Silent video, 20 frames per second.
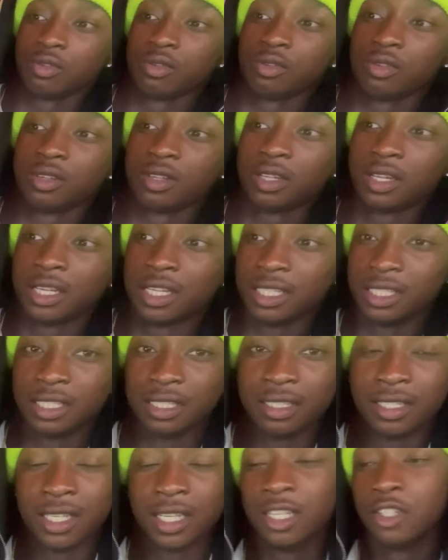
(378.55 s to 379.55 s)
Cause
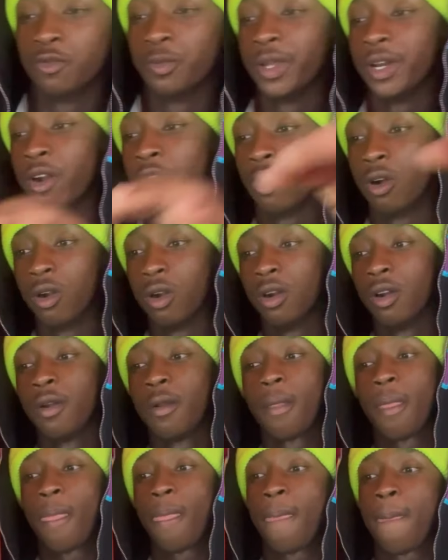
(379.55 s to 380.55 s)
the jeans made it hard.
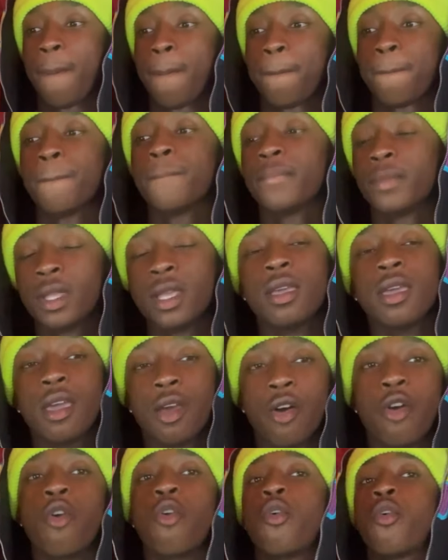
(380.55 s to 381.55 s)
Yo.